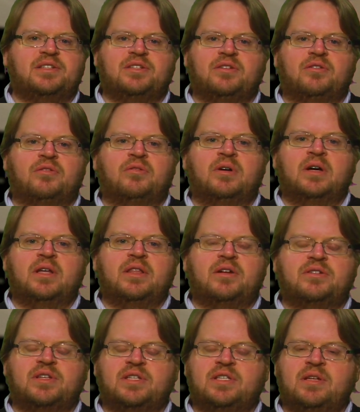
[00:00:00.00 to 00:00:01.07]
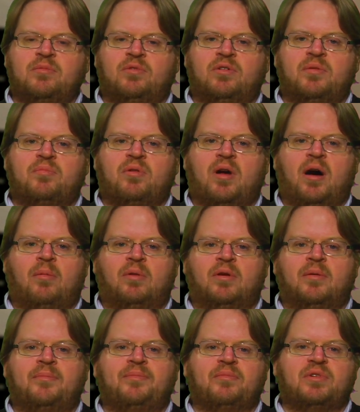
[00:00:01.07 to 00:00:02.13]
So there's a similar
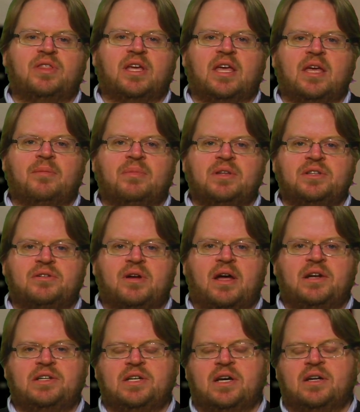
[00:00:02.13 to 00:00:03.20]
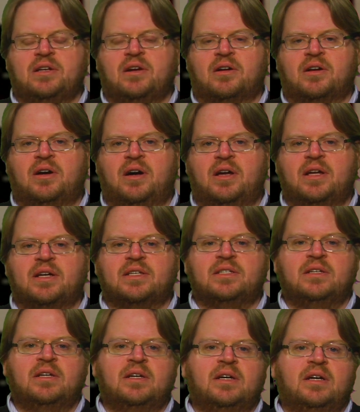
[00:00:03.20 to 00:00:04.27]
problem with the kingpin strategy on
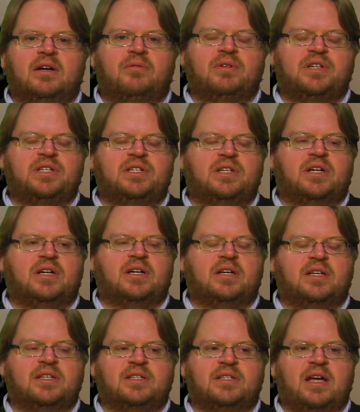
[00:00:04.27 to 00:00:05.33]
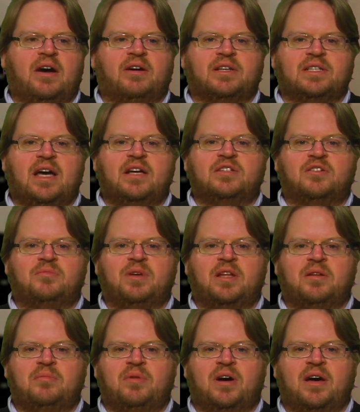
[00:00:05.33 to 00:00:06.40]
narcotics, which is now
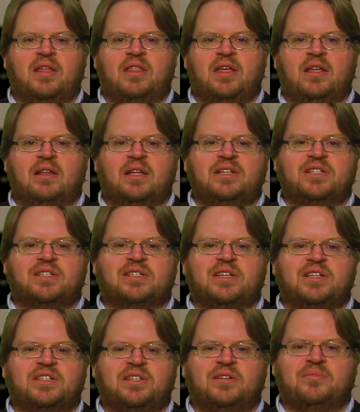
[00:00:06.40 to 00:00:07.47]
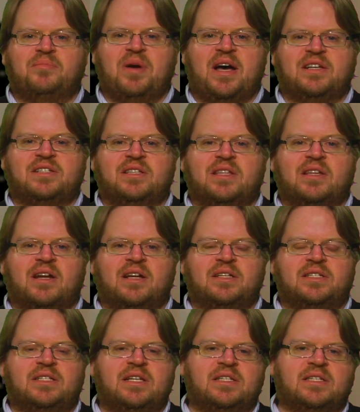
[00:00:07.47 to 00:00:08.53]
exacerbated by the legislation passed in the
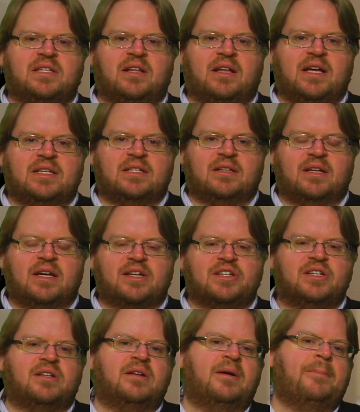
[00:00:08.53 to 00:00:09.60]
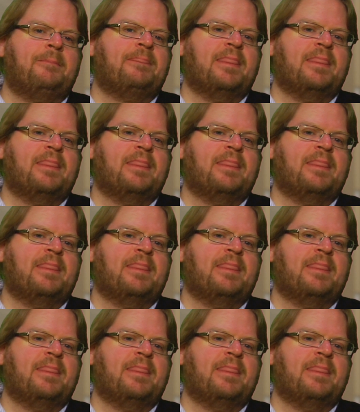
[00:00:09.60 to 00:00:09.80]
United States in the last election,